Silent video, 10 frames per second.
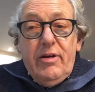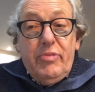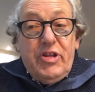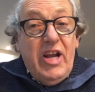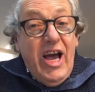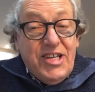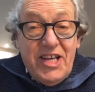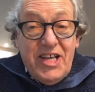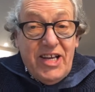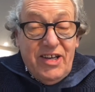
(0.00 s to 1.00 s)
But the next
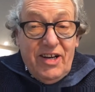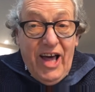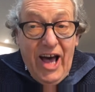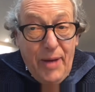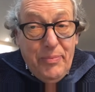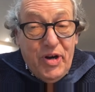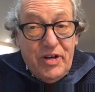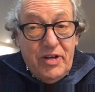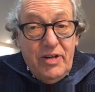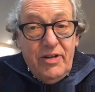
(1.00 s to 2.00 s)
thing that will
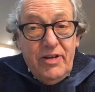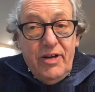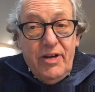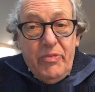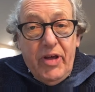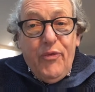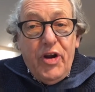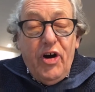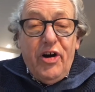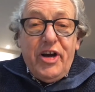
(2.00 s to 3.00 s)
happen, if we're
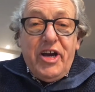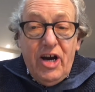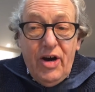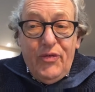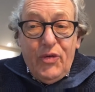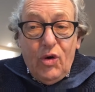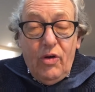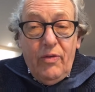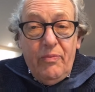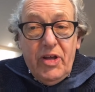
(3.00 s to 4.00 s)
not
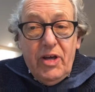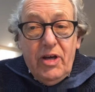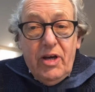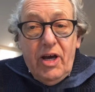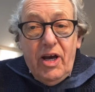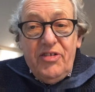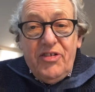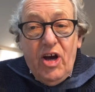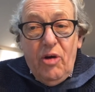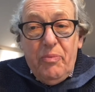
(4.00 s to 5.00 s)
careful, is
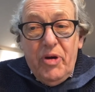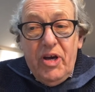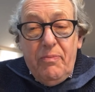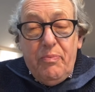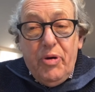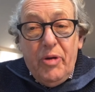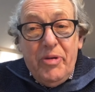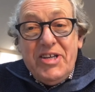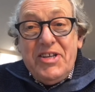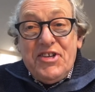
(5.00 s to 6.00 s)
there'll be
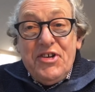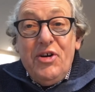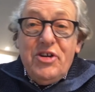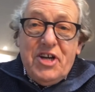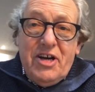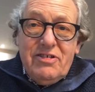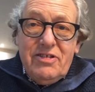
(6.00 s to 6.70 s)
public disorder,